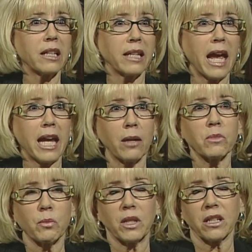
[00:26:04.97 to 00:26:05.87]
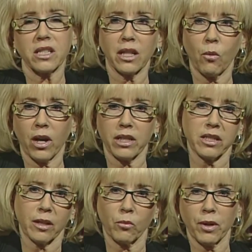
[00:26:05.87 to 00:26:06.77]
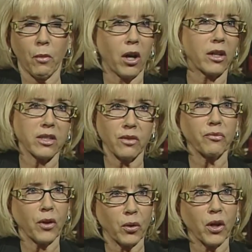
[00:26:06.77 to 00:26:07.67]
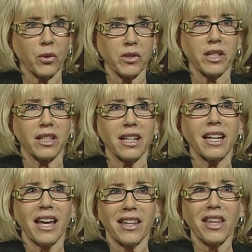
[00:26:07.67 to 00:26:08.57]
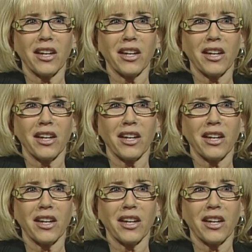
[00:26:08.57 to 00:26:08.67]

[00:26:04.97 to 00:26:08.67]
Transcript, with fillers: named because they wanted some remarks and photos and okay.